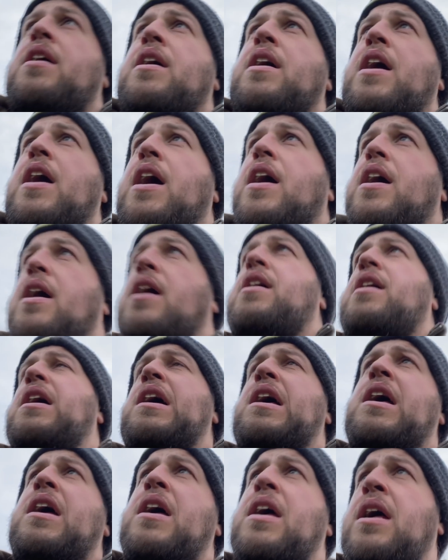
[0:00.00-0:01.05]
And
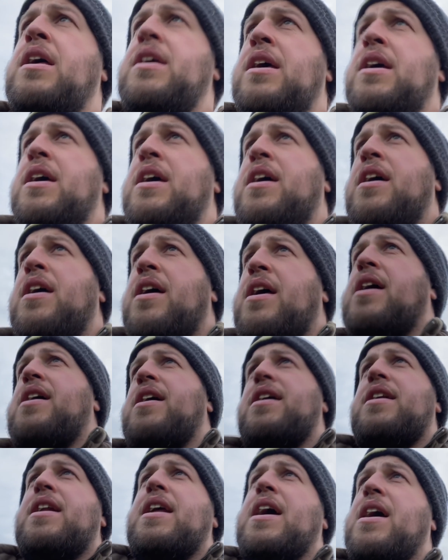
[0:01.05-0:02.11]

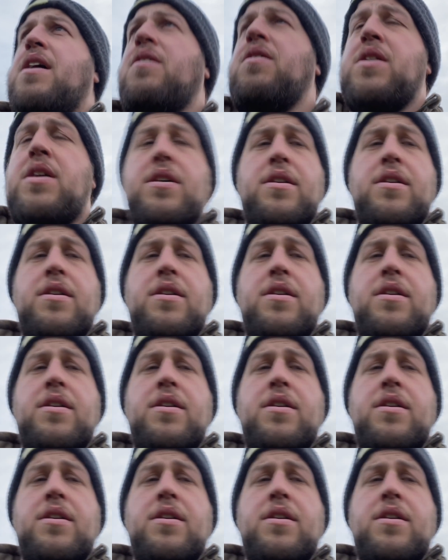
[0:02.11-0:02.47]
now